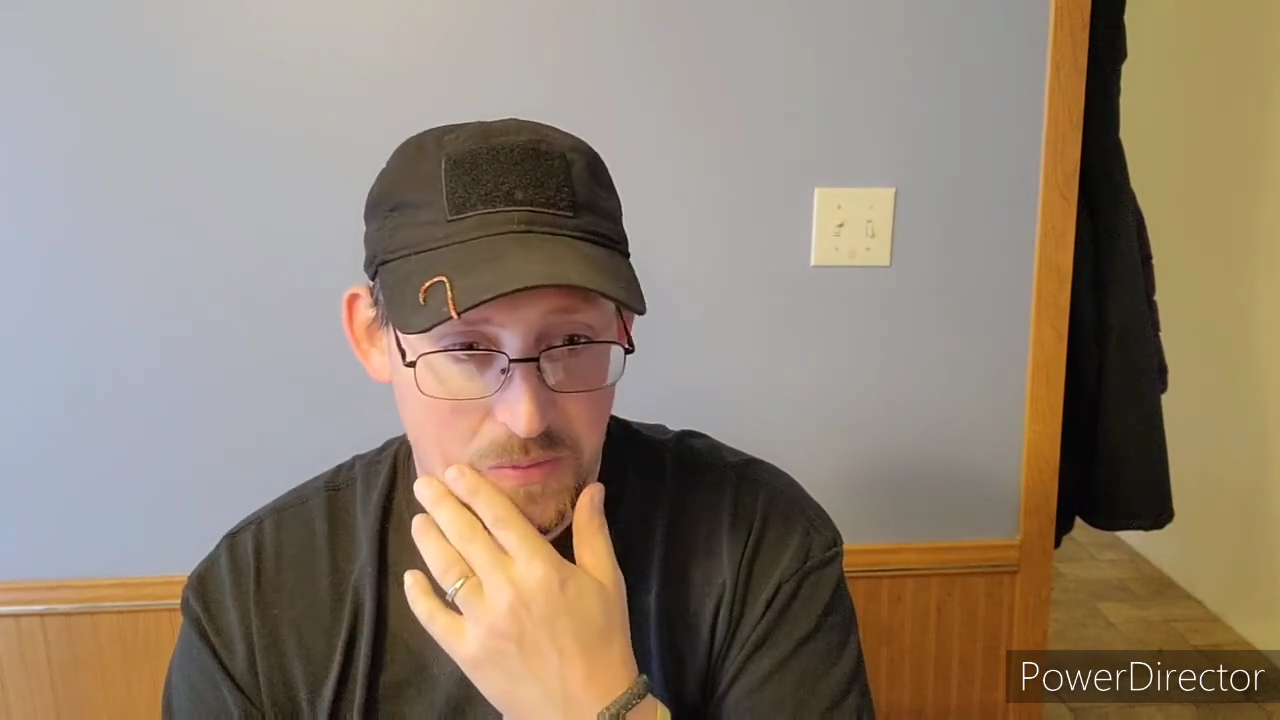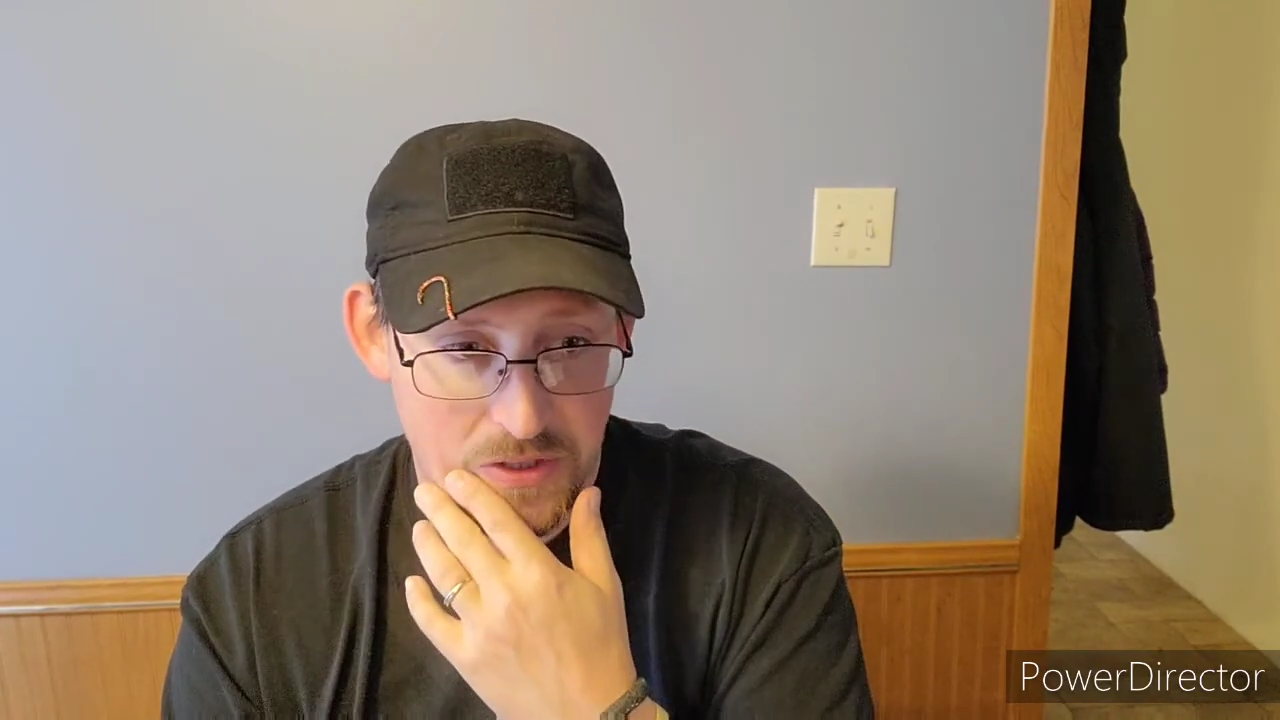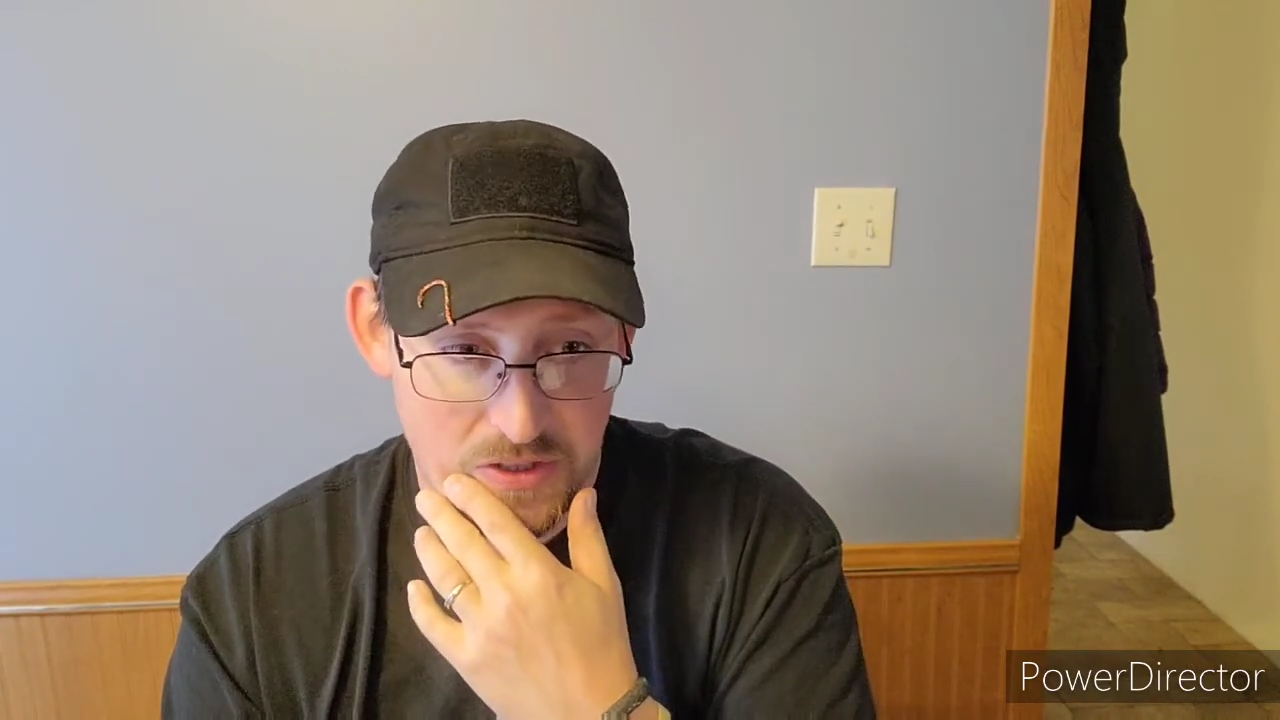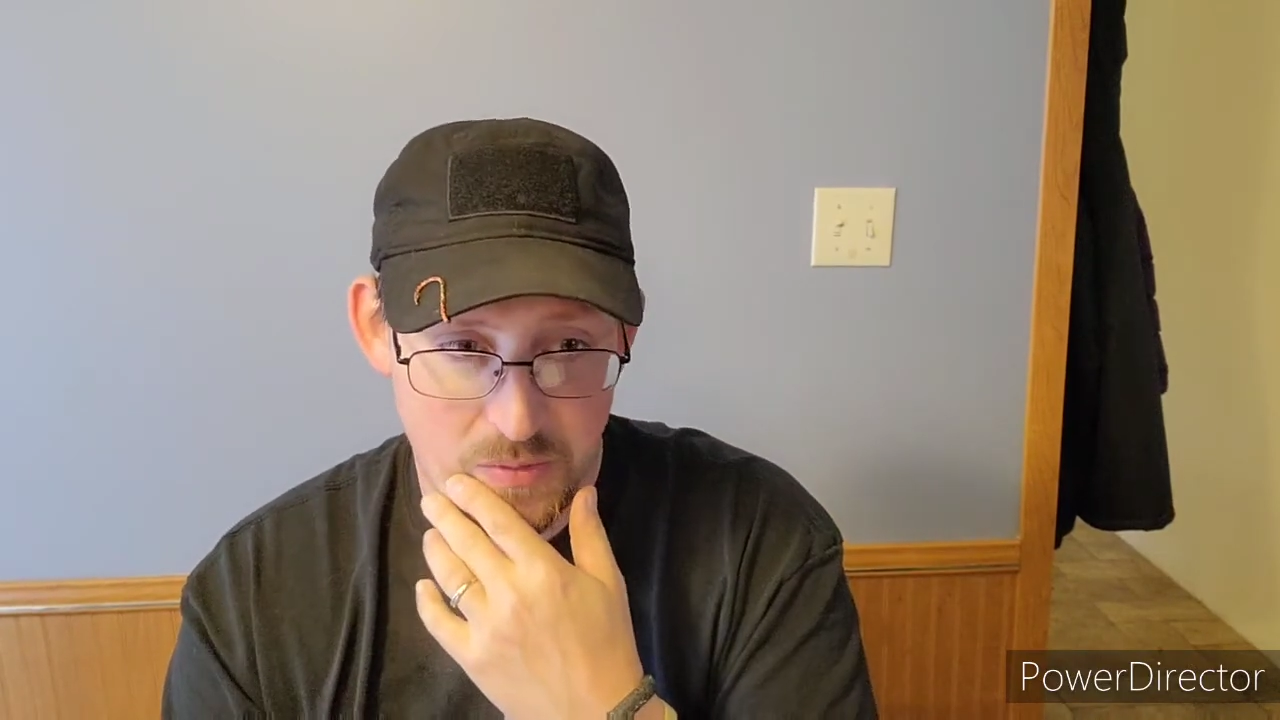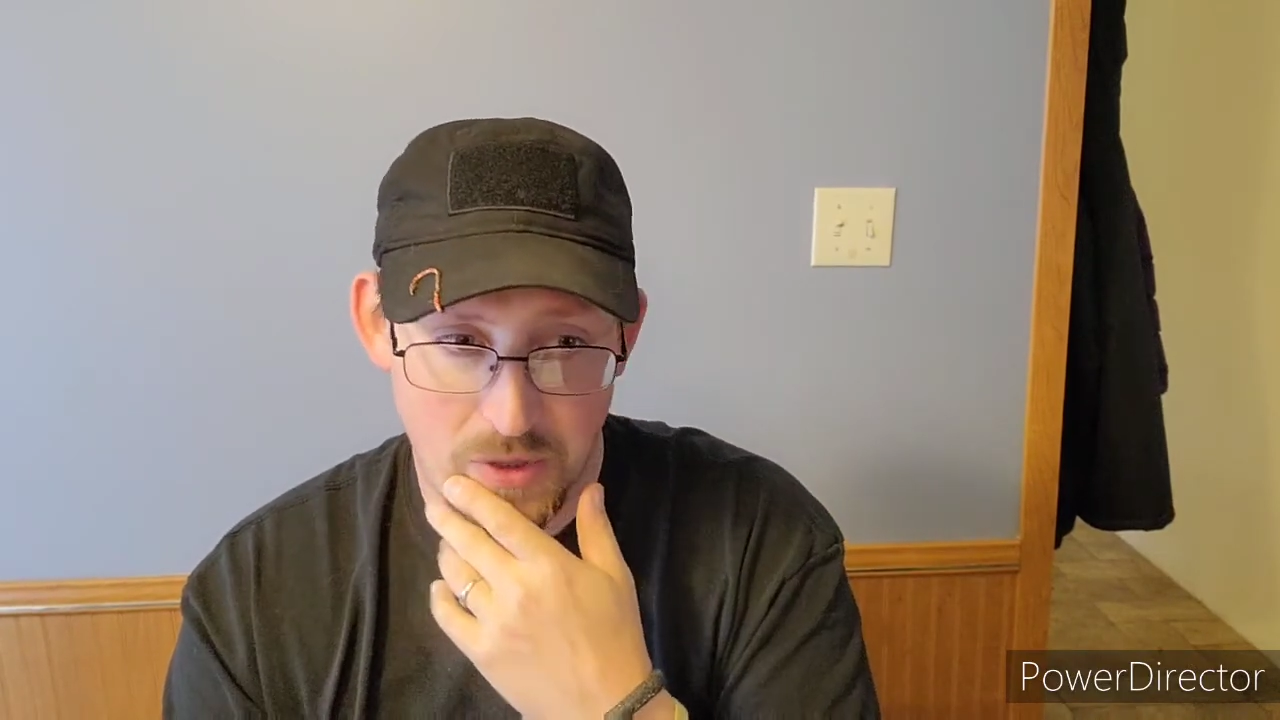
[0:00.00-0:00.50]
but
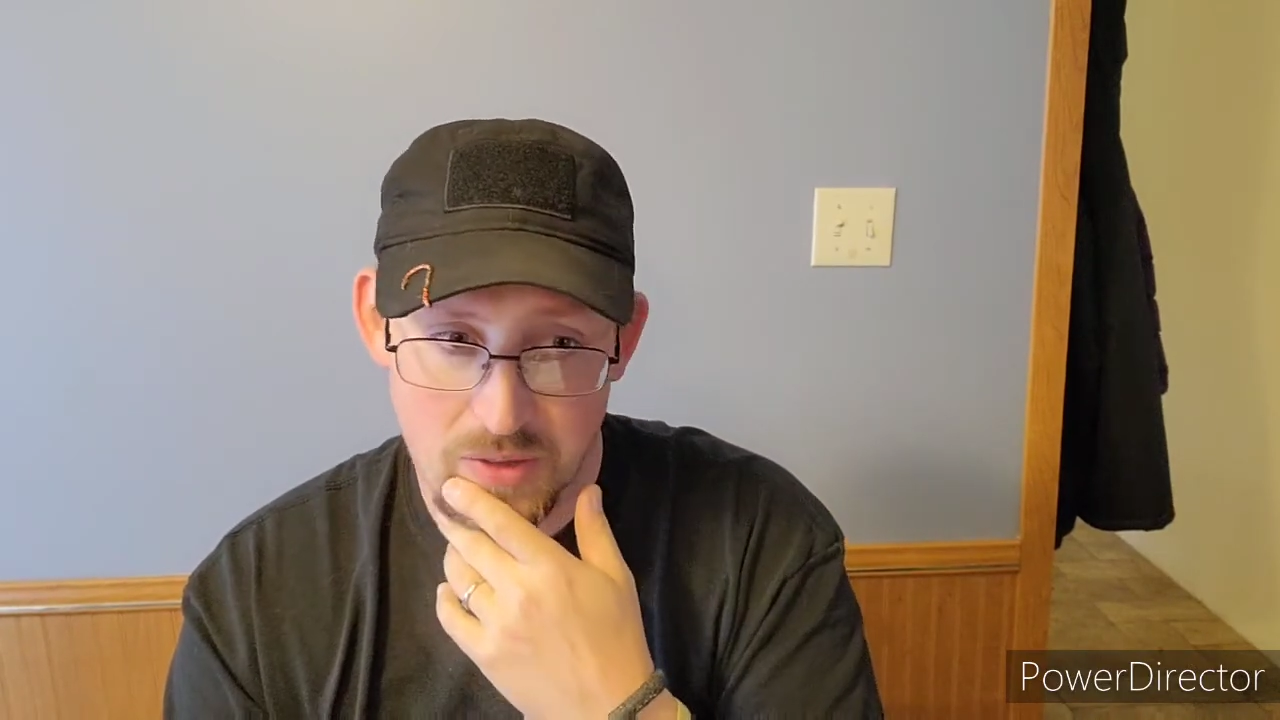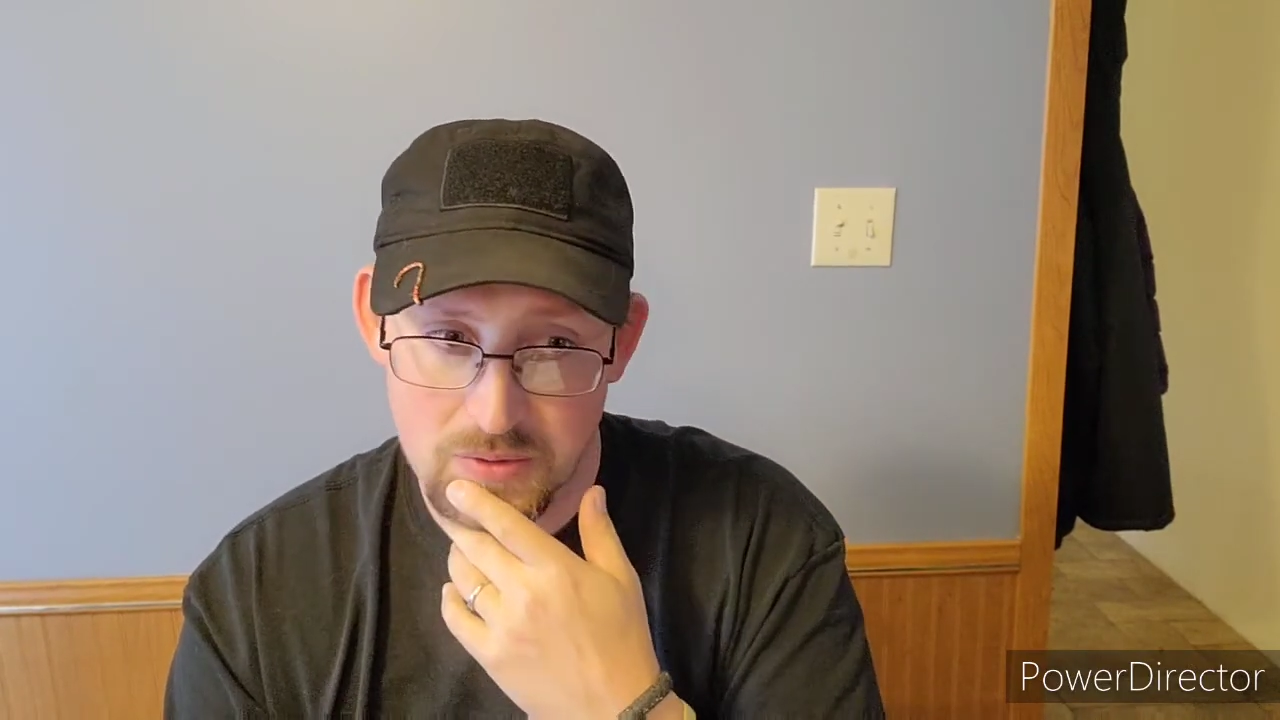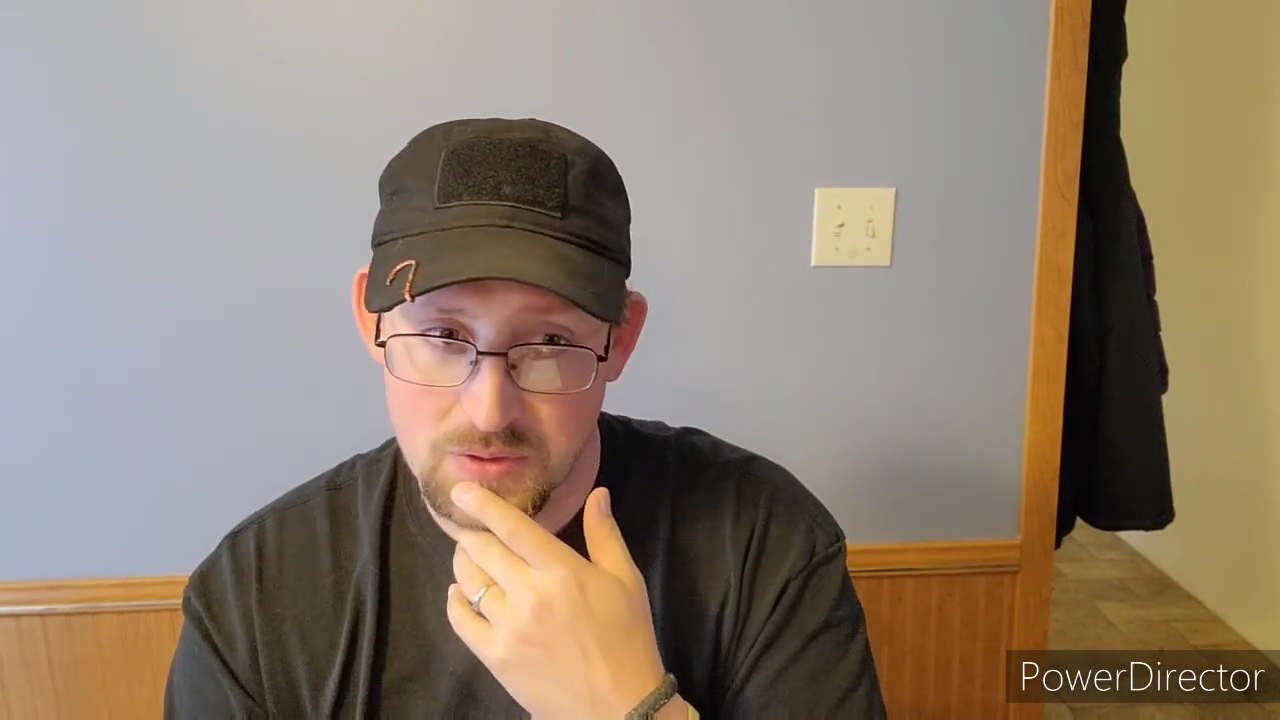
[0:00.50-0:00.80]
it's probably